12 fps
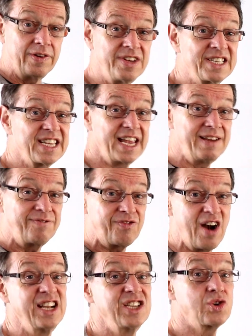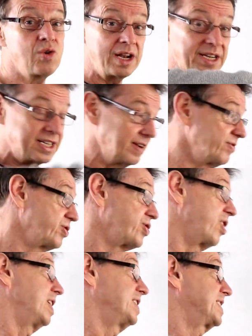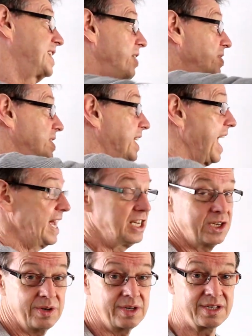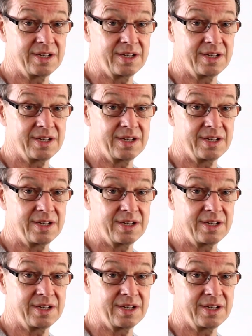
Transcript: you seen friends, relatives dry steering to get into